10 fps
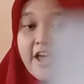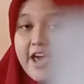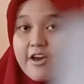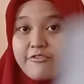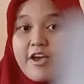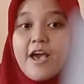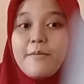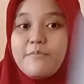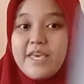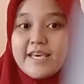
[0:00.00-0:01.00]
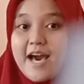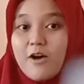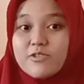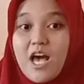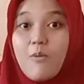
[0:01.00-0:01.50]
have?
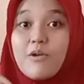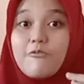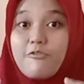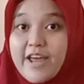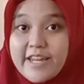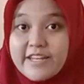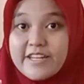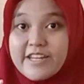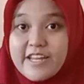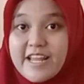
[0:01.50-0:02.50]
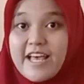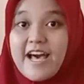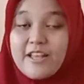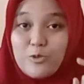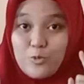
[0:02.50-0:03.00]
Because our friend.
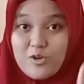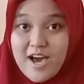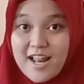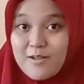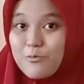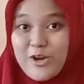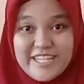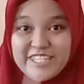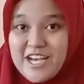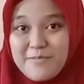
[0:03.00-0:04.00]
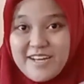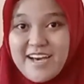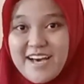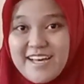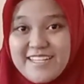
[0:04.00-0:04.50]
Sudah dengan jamak
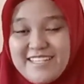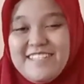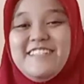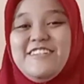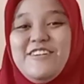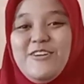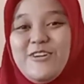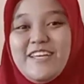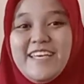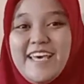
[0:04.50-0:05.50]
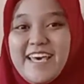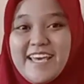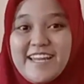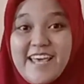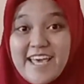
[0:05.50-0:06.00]
guys.
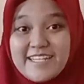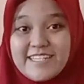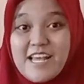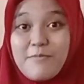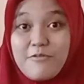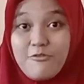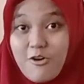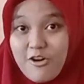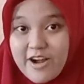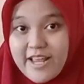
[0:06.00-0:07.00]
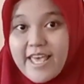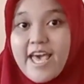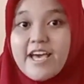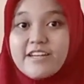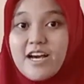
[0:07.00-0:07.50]
Okay, next number 4.
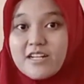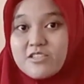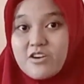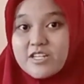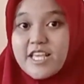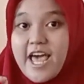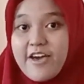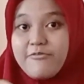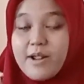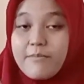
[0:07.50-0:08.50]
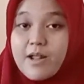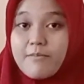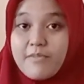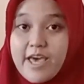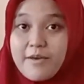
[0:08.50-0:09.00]
Doctors have
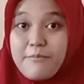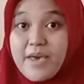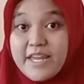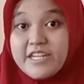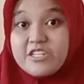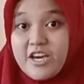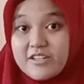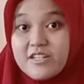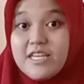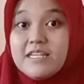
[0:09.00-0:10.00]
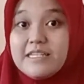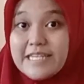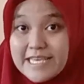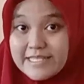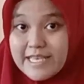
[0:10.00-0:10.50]
many drug
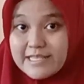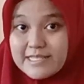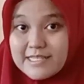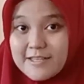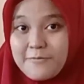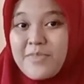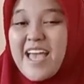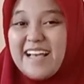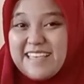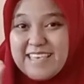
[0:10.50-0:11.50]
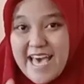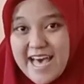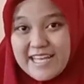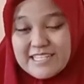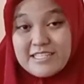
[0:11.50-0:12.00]
diseases.
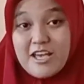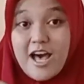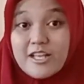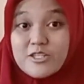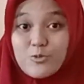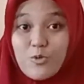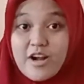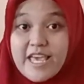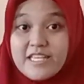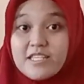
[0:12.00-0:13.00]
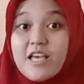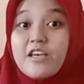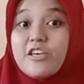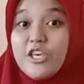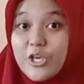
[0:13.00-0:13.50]
Yes, the answer is
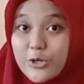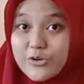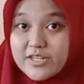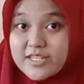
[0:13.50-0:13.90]
cure.